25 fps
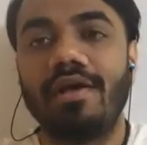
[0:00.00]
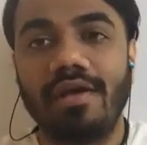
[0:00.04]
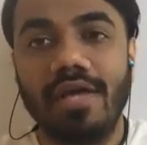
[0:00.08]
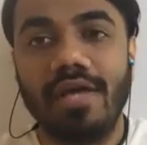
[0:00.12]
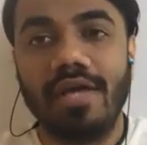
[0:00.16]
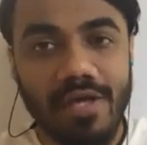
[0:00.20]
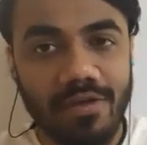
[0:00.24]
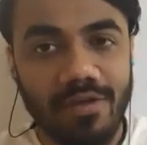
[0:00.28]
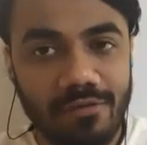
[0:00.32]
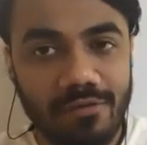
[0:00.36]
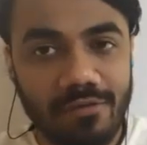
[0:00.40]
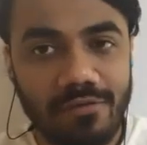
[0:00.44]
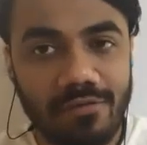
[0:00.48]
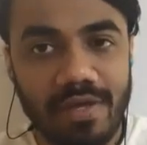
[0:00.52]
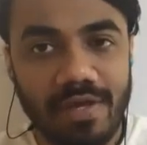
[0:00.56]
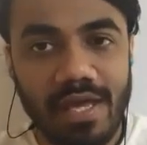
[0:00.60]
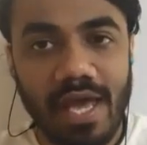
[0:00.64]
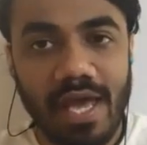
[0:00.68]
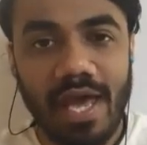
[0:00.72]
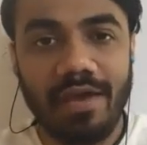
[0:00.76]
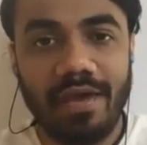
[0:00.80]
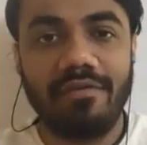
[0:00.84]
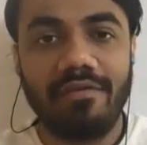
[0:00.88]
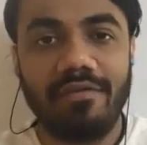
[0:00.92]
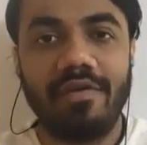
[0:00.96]
if we
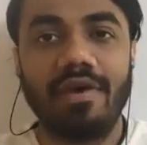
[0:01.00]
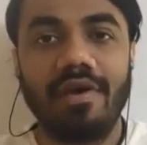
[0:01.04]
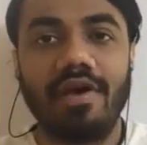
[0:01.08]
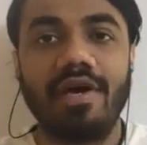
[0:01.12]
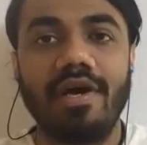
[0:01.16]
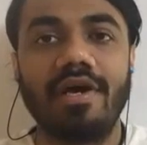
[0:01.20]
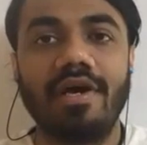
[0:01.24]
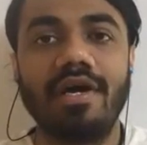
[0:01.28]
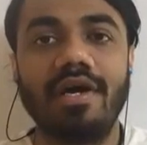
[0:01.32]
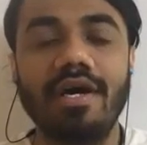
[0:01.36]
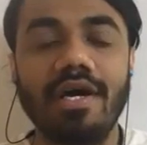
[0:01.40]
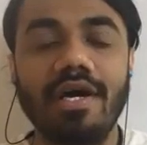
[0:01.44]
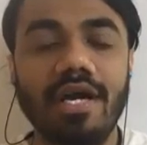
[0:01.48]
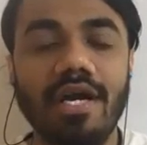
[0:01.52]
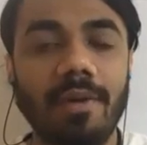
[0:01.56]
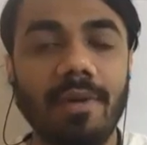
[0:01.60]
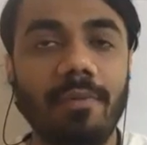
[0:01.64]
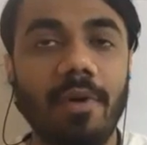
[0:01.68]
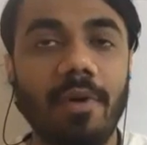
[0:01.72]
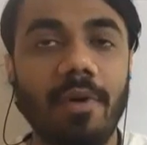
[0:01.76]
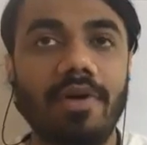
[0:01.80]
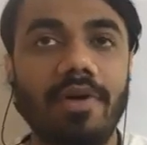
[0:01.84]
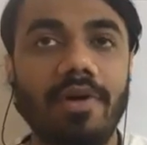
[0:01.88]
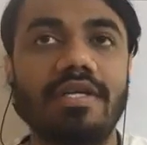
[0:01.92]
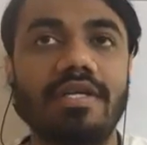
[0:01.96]
have heard
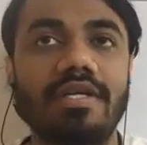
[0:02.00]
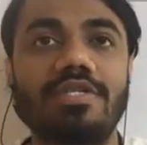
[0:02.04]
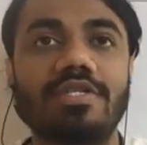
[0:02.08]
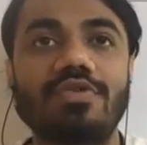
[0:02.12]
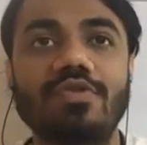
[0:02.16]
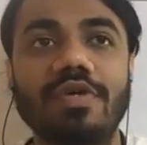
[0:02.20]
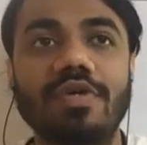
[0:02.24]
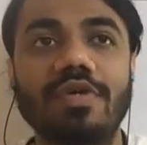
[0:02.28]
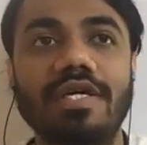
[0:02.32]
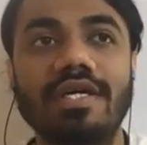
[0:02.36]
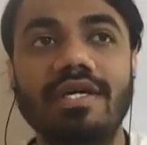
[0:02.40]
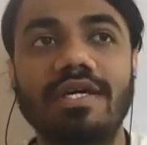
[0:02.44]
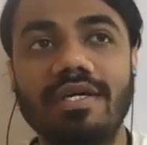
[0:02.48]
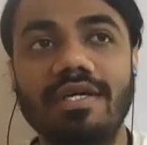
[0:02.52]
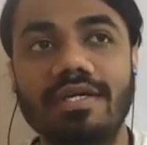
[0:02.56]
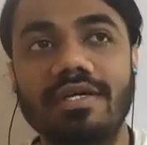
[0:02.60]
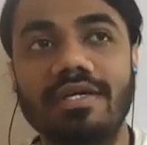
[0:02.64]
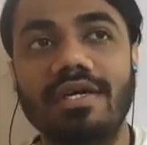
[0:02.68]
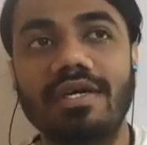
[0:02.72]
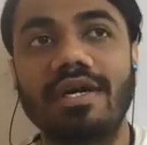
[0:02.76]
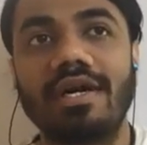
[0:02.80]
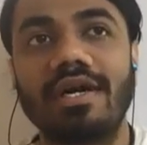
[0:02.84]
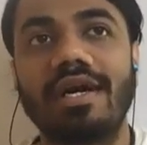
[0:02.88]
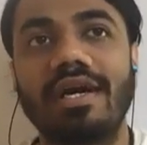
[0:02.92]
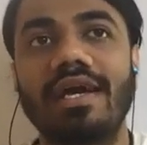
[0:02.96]
about this word,
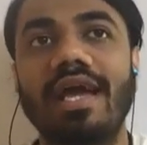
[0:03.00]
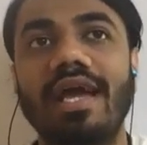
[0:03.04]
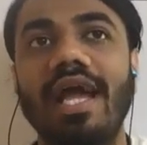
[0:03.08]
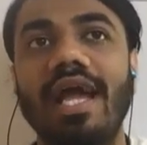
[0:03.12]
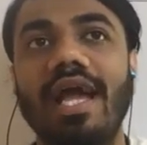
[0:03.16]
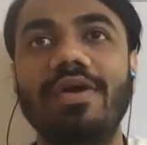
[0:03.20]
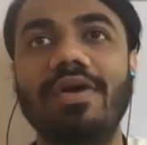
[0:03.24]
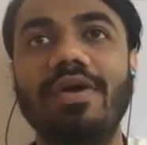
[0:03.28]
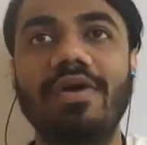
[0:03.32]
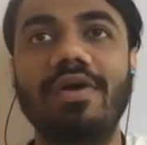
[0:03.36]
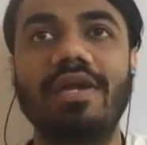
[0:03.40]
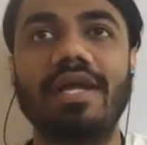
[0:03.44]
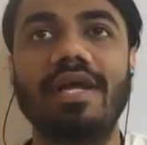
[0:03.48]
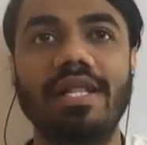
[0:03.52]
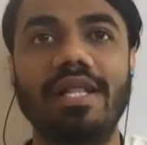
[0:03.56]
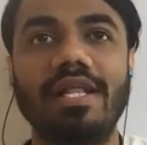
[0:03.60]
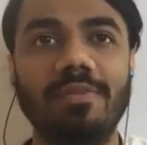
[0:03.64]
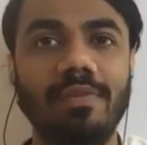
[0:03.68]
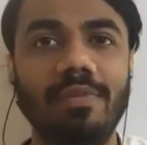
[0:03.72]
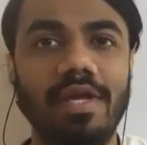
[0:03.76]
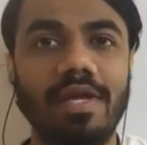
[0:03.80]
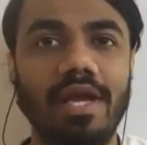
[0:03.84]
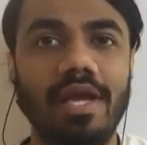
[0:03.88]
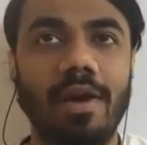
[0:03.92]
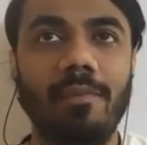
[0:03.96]
can you tell
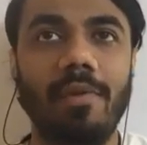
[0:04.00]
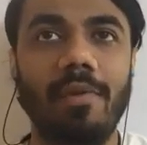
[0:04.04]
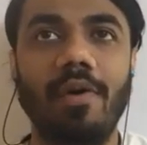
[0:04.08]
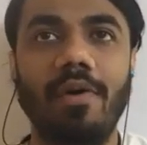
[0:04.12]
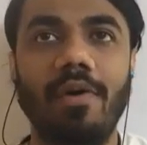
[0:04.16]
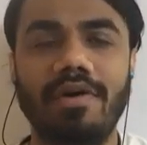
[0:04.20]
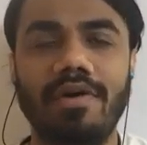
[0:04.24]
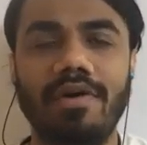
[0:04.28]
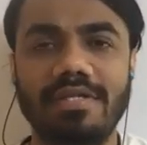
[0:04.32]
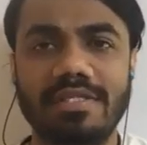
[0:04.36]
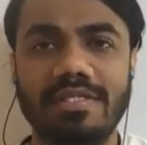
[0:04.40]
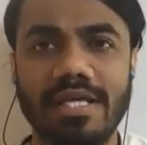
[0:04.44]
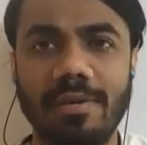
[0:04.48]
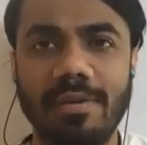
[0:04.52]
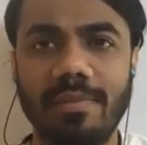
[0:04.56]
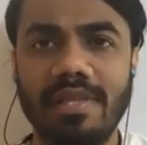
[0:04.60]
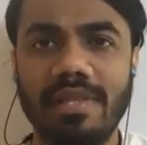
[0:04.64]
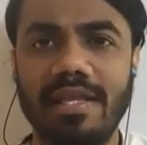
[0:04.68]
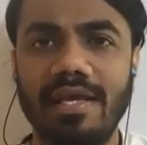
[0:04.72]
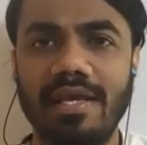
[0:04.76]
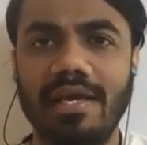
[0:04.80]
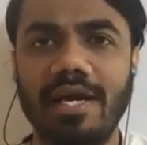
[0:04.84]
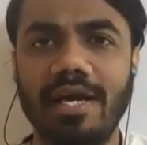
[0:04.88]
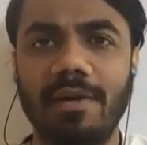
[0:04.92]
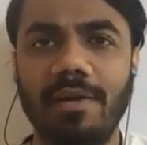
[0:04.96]
me about
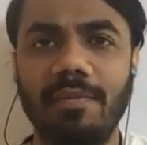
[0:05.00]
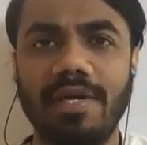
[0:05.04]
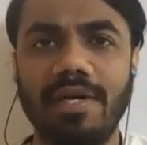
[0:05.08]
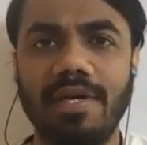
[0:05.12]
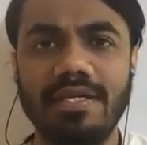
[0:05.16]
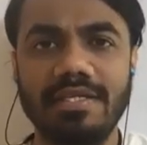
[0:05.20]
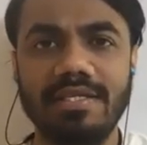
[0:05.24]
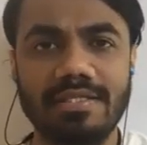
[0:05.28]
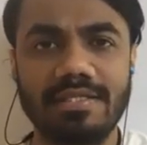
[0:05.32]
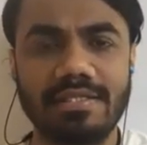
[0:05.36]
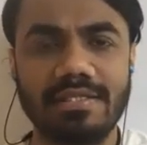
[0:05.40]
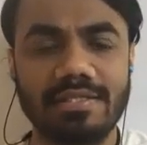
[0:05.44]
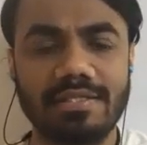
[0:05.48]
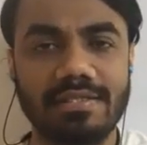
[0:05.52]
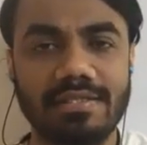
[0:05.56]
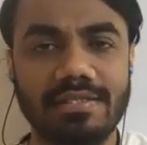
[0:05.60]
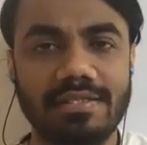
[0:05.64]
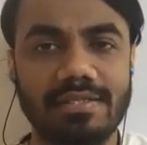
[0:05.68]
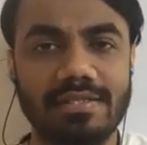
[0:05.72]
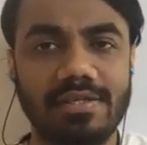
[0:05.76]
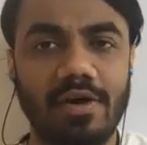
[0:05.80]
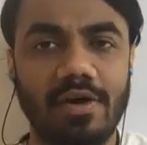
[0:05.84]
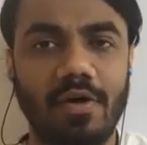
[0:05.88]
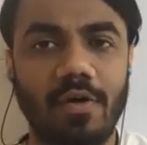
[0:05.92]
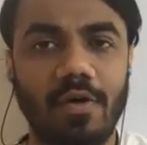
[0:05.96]
some ligaments?
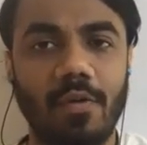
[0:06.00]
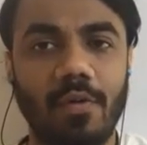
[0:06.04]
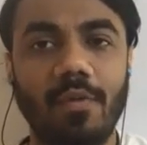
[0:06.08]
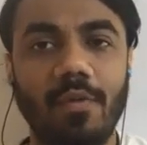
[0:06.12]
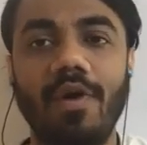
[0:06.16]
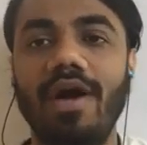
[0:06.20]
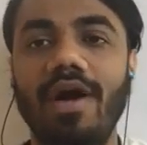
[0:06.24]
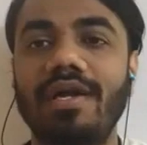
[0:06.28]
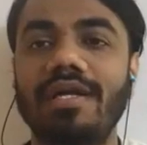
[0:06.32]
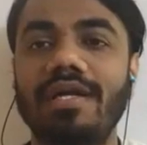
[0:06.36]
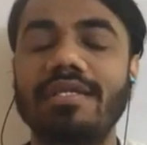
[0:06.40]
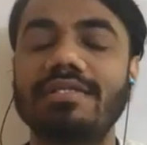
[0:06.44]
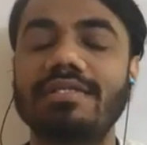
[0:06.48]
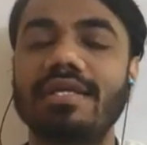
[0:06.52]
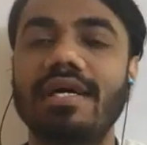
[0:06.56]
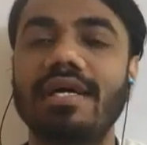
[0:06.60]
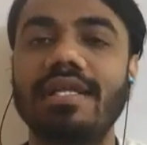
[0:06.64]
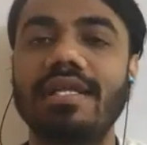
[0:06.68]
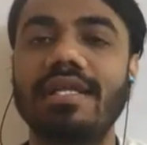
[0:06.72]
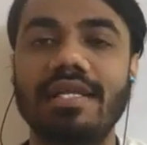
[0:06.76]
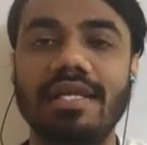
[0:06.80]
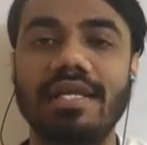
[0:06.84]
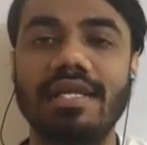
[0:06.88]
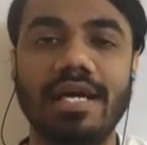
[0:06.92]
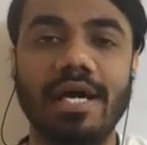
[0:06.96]
What is
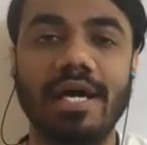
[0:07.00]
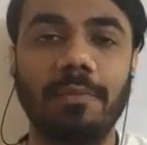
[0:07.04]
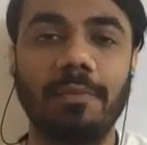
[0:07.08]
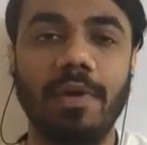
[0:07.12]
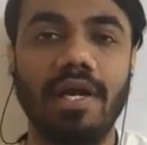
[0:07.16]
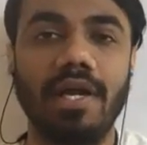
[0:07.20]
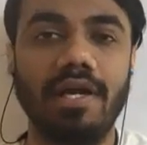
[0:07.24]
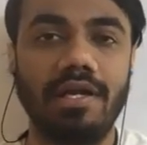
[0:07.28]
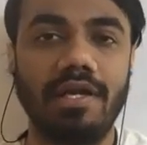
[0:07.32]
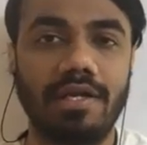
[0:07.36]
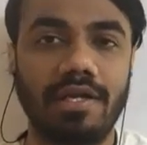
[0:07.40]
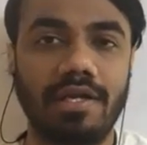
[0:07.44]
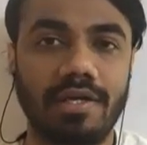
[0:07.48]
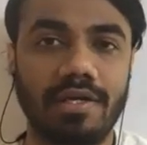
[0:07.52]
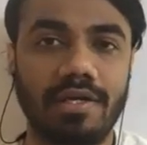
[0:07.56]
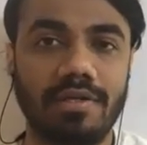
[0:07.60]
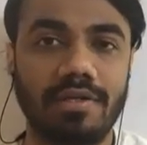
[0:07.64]
a ligament?